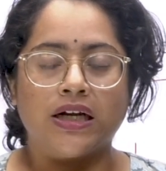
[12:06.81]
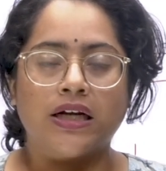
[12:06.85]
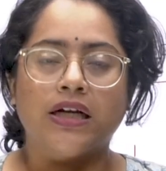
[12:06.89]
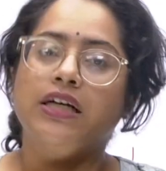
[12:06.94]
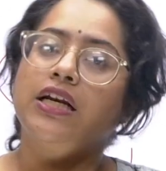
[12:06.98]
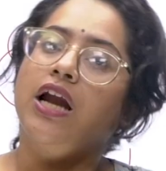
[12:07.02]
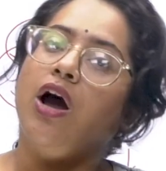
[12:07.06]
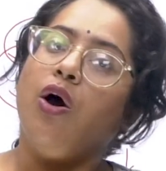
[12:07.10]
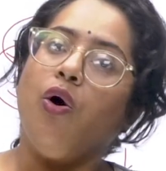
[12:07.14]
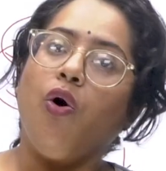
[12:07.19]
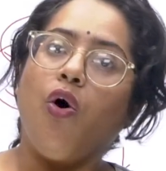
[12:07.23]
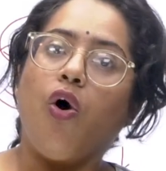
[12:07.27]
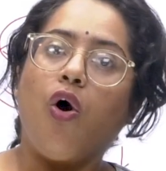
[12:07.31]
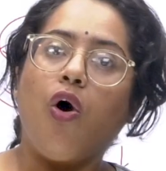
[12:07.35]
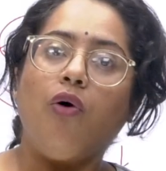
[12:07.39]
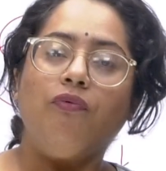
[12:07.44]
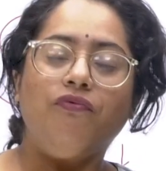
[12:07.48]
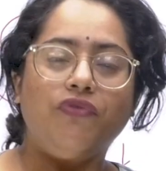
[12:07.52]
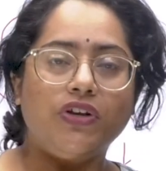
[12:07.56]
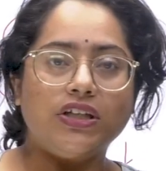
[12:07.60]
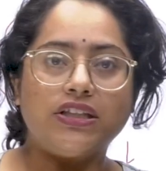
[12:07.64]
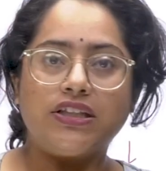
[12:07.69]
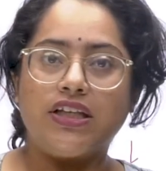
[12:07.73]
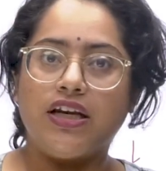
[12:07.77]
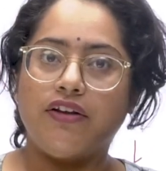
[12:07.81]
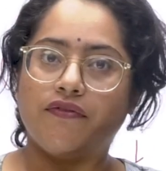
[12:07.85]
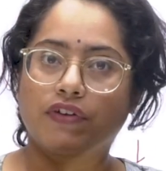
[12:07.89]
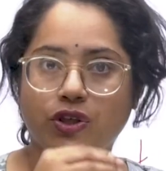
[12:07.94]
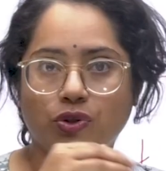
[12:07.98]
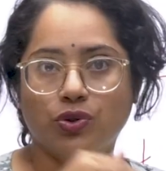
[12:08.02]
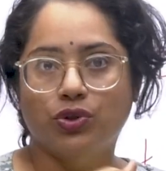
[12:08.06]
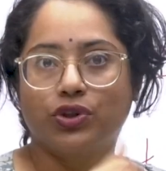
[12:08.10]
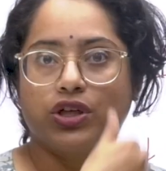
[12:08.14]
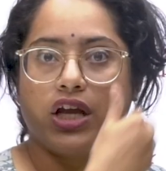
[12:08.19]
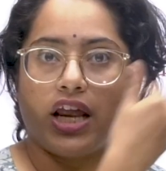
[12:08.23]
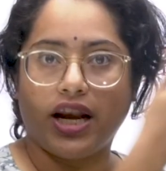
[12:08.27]
Now, obviously, when
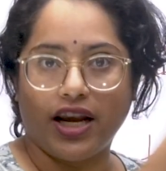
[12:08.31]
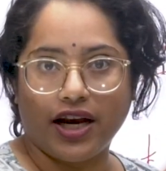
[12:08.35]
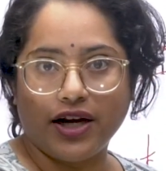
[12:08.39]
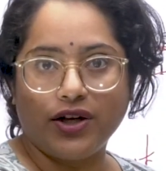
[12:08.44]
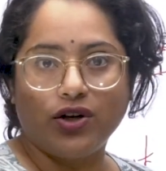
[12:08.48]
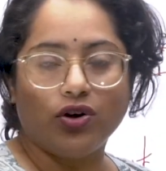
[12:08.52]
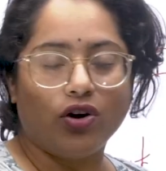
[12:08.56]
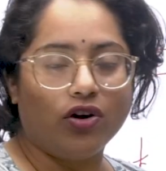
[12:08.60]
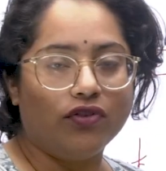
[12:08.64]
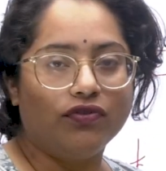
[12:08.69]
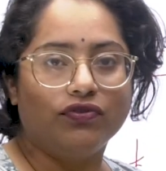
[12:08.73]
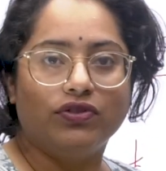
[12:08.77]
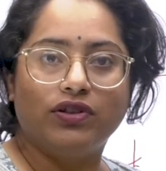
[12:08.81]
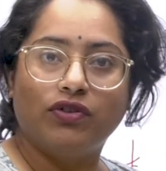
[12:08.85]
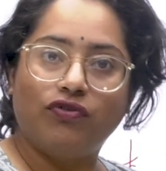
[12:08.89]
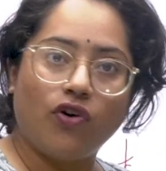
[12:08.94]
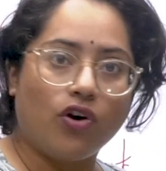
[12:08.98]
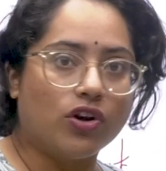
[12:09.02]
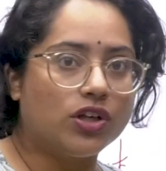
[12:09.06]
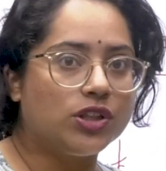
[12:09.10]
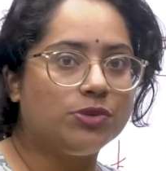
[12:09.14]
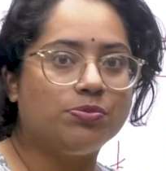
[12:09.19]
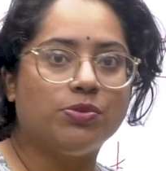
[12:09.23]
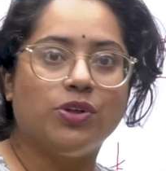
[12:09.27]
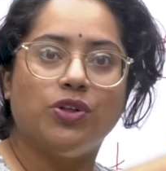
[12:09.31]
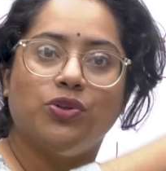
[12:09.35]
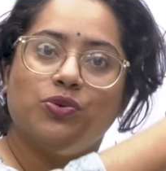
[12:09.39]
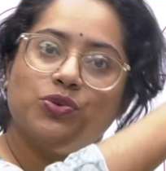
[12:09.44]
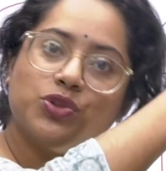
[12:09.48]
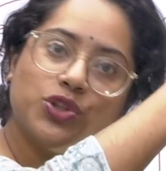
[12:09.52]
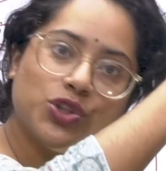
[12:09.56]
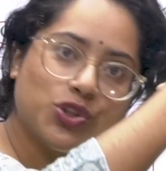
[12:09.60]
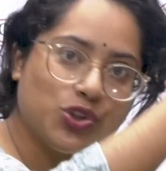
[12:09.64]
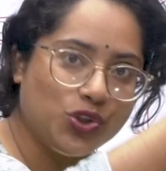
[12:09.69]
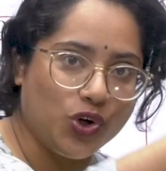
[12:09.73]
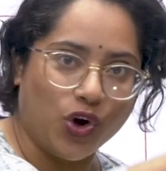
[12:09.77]
you sell it off, the forest
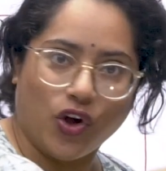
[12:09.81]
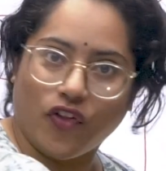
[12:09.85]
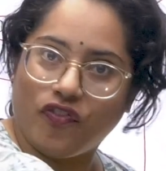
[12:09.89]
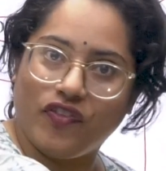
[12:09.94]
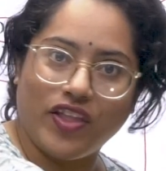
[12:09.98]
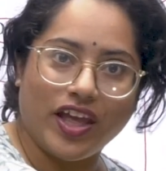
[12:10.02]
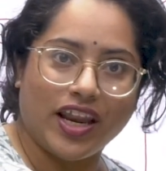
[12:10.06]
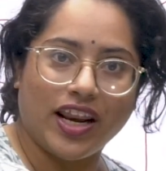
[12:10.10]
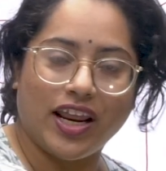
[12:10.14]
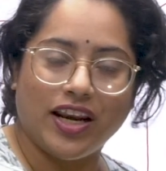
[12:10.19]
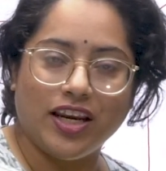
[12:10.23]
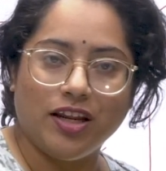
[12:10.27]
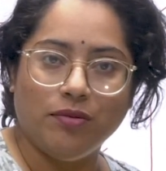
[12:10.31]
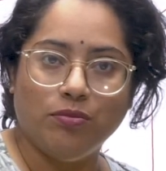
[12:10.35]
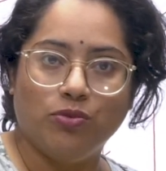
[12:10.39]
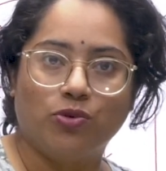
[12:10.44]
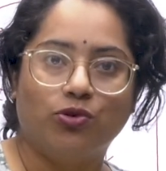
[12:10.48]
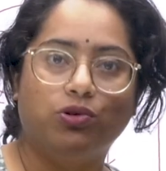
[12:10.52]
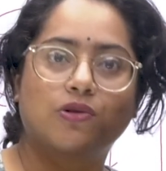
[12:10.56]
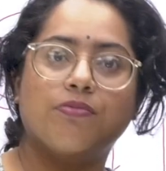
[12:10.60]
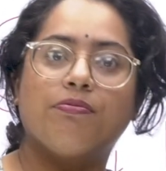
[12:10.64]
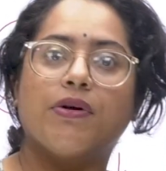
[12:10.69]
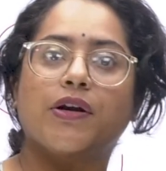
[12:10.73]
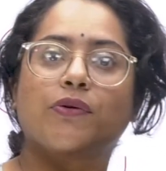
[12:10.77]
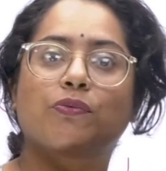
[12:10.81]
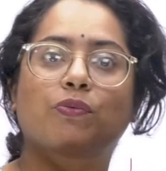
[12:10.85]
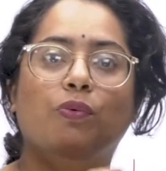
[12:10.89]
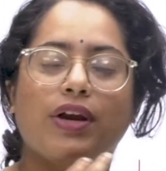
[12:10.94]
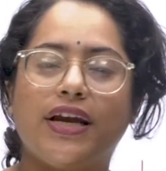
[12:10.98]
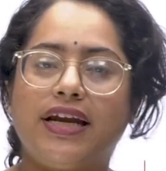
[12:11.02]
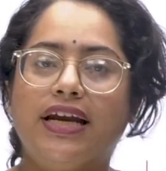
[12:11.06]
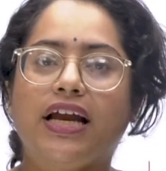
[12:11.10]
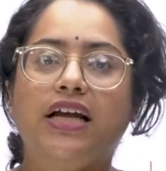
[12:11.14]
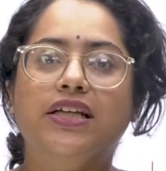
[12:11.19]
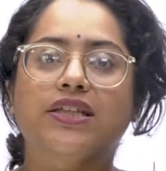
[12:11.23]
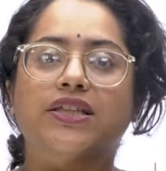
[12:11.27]
produce is not there anymore, but
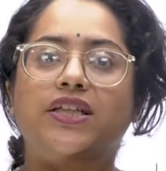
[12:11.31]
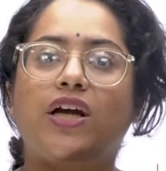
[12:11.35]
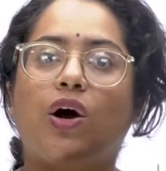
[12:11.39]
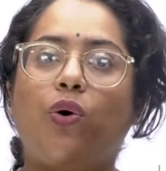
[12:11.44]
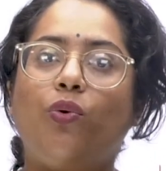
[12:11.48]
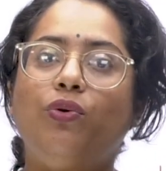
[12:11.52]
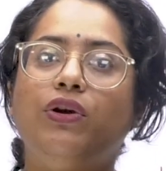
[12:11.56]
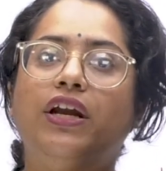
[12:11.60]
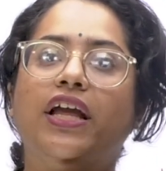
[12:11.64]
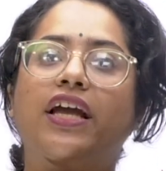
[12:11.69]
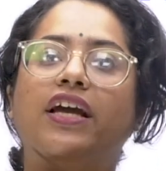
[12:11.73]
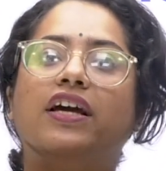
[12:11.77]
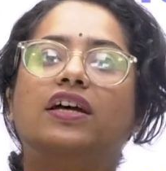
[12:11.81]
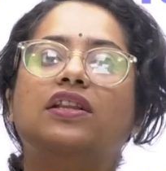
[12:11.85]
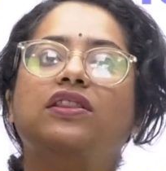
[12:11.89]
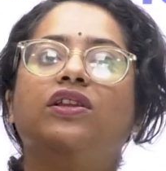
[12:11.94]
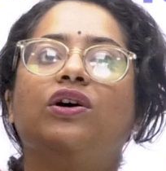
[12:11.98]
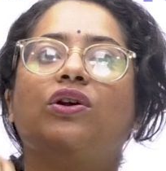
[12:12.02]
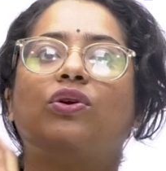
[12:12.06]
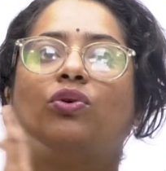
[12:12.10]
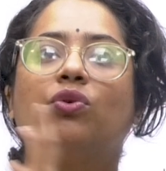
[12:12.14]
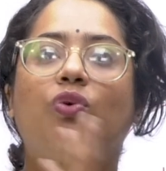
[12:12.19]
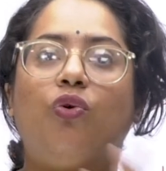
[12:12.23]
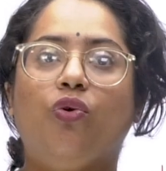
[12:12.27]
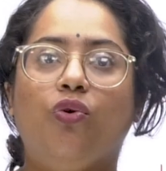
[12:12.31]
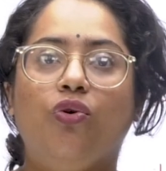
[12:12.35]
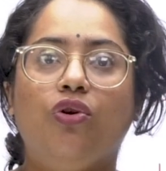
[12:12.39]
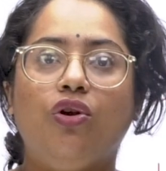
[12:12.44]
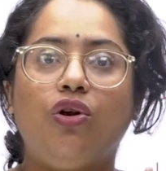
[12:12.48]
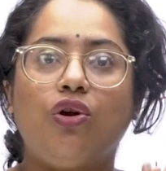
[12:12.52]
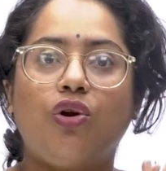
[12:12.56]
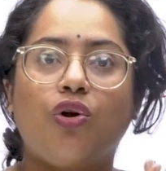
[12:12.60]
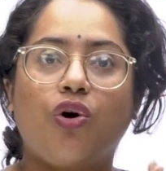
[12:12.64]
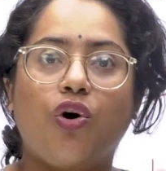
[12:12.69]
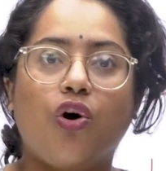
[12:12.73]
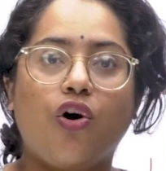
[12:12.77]
it has now taken the
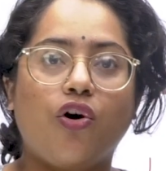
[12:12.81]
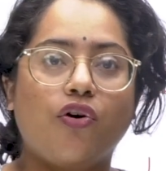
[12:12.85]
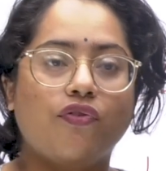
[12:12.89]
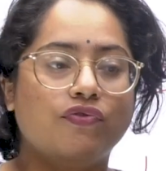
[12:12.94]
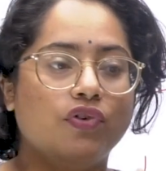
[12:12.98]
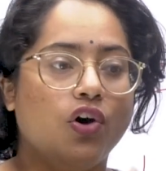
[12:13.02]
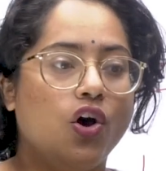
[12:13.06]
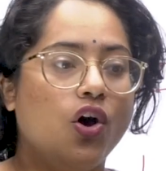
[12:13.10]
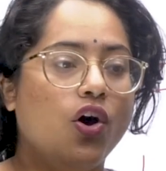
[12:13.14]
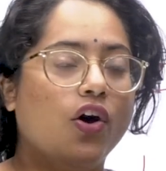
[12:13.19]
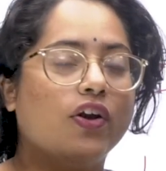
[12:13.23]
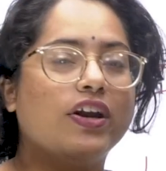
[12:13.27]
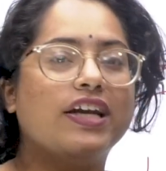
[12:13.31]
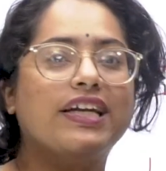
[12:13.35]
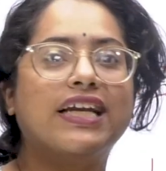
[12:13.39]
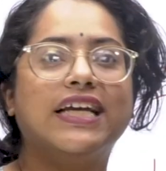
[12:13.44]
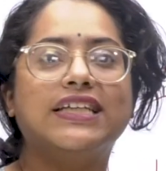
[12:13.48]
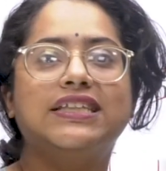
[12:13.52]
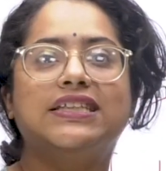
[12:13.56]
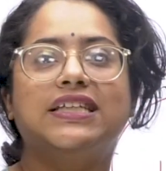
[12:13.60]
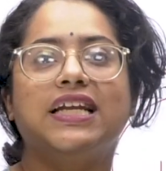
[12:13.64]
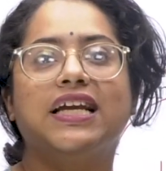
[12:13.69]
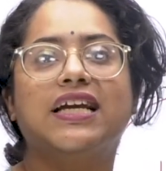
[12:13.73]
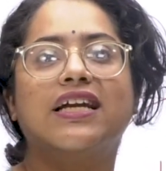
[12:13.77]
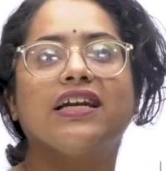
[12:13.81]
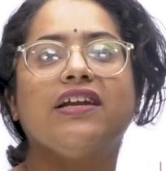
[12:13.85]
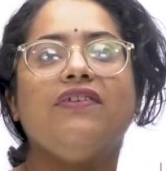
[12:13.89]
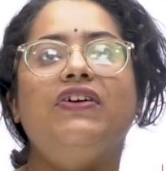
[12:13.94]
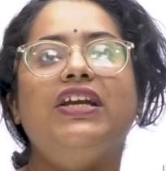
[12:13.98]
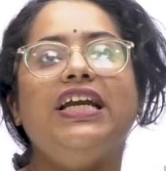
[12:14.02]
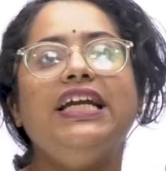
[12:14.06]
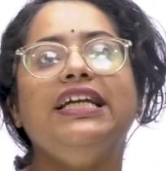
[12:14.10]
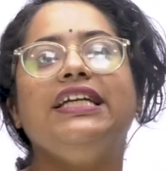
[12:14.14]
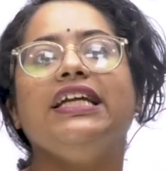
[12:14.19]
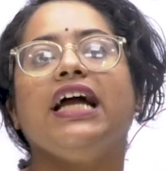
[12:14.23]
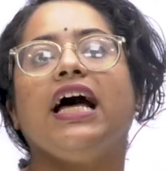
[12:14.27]
role of, or it has taken a
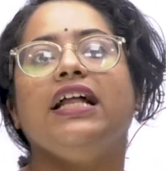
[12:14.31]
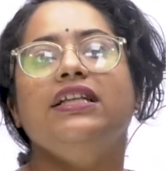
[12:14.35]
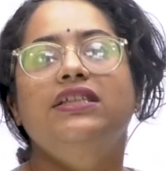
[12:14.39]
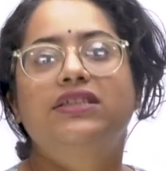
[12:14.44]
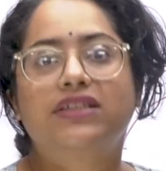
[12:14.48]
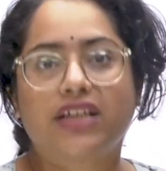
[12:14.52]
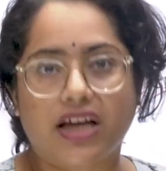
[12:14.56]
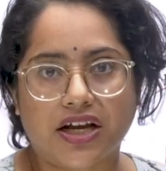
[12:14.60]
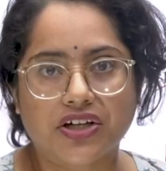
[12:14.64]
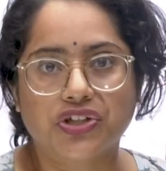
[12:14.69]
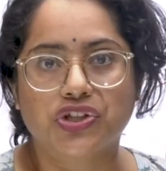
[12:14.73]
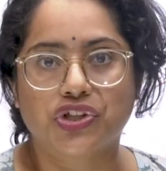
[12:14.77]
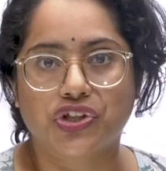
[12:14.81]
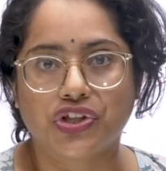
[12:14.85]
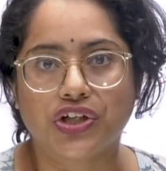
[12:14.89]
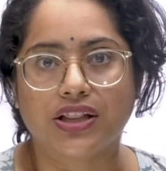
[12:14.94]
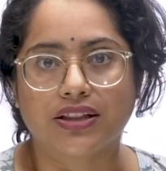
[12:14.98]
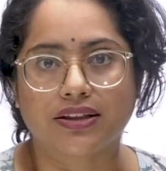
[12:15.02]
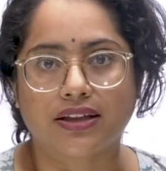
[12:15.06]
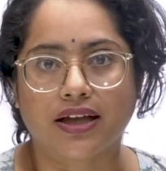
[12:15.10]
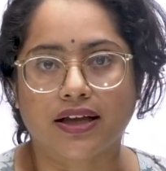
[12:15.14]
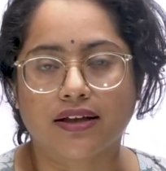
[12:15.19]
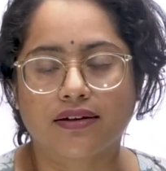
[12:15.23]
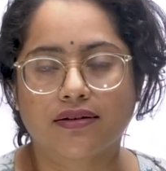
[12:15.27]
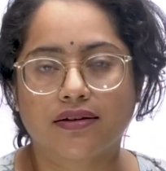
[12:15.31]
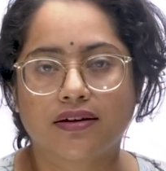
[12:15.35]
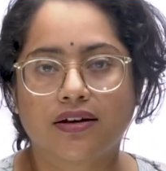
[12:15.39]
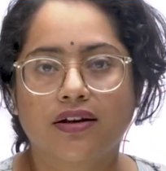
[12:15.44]
very transactional thing.